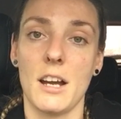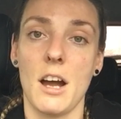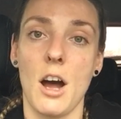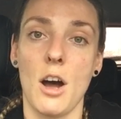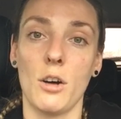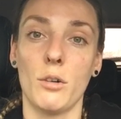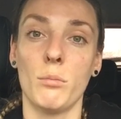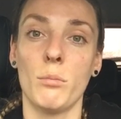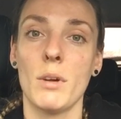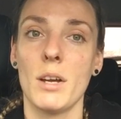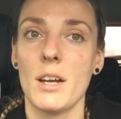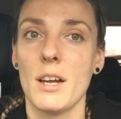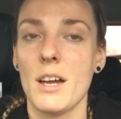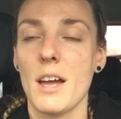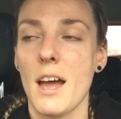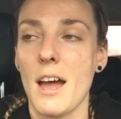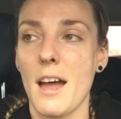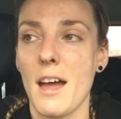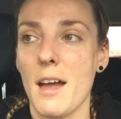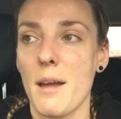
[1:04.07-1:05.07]
it home.
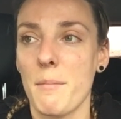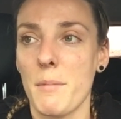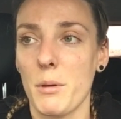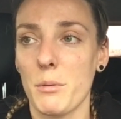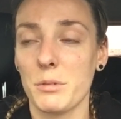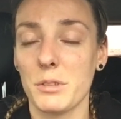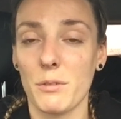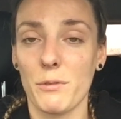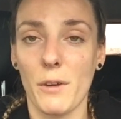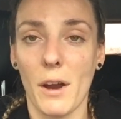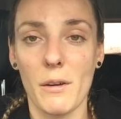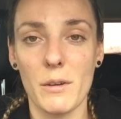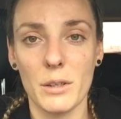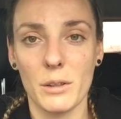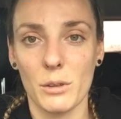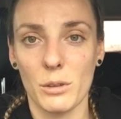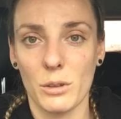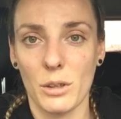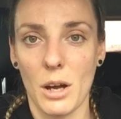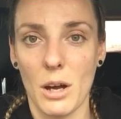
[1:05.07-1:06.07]
It was a very
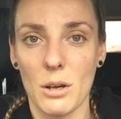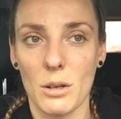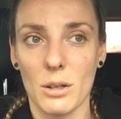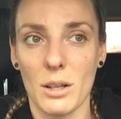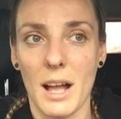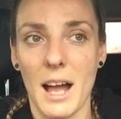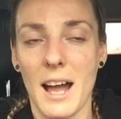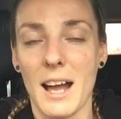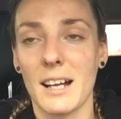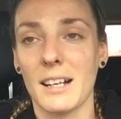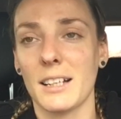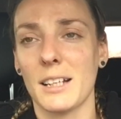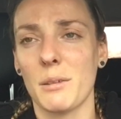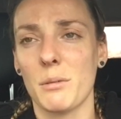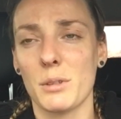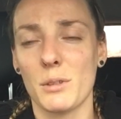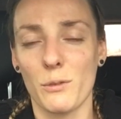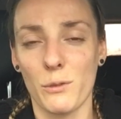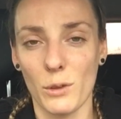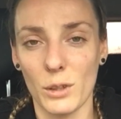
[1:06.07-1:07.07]
good goal, and it
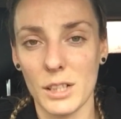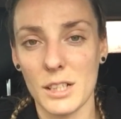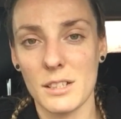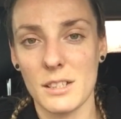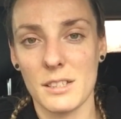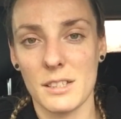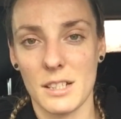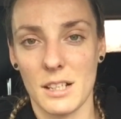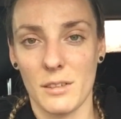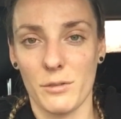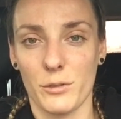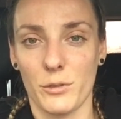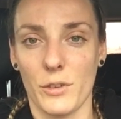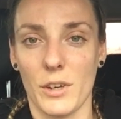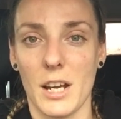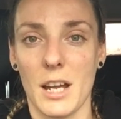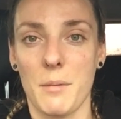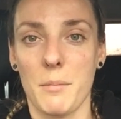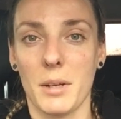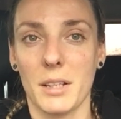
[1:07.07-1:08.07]
was fully deserved
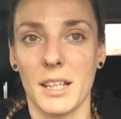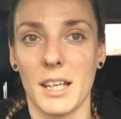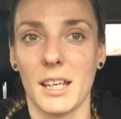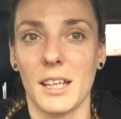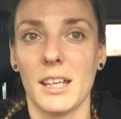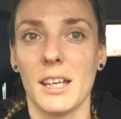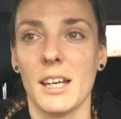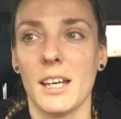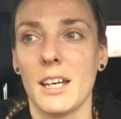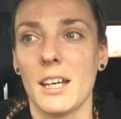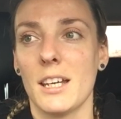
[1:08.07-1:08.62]
for him, I think.